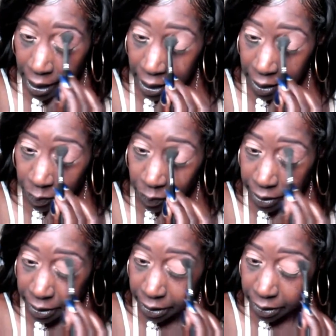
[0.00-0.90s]
And
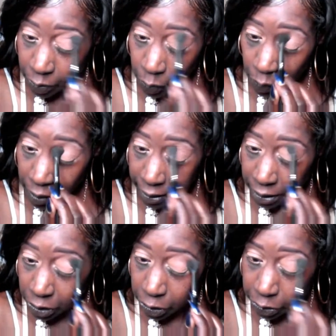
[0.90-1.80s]
we're just
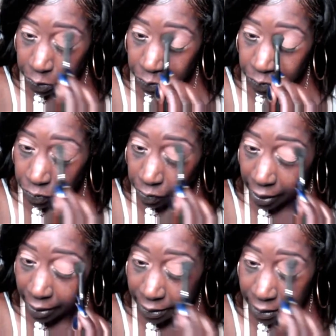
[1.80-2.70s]
going to
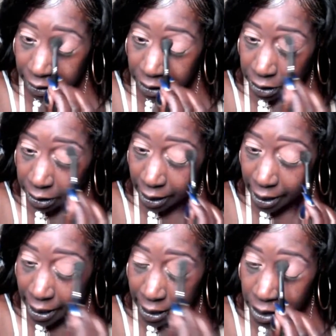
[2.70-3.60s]
transition
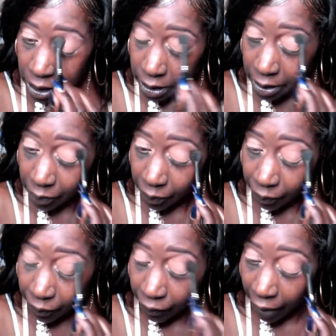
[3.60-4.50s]
that
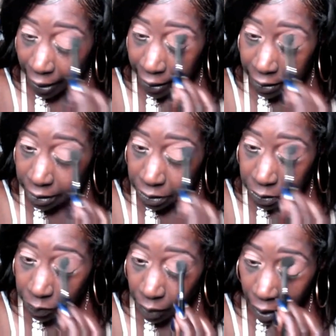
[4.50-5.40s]
right
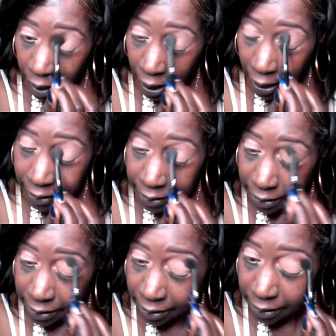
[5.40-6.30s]
into our
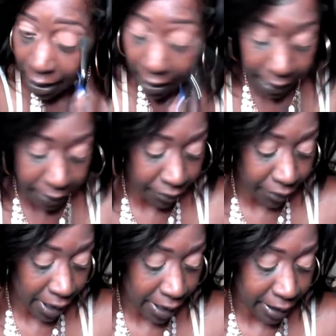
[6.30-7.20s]
eye
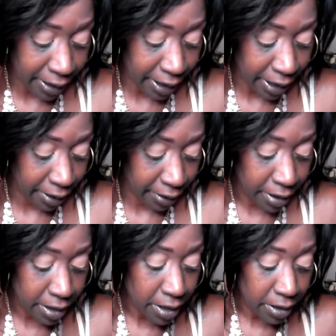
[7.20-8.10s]
socket right in
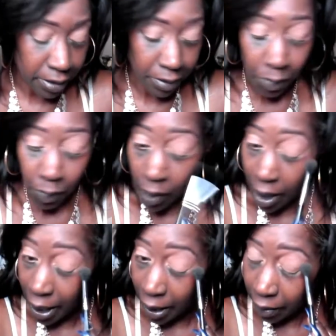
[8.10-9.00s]
there
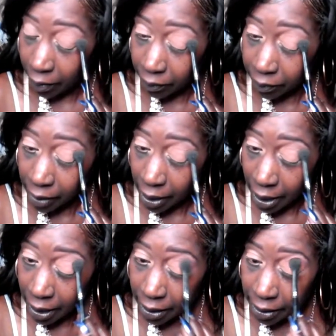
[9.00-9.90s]
wow.
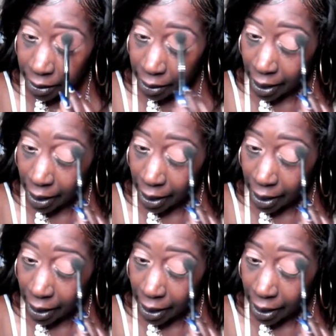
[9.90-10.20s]
I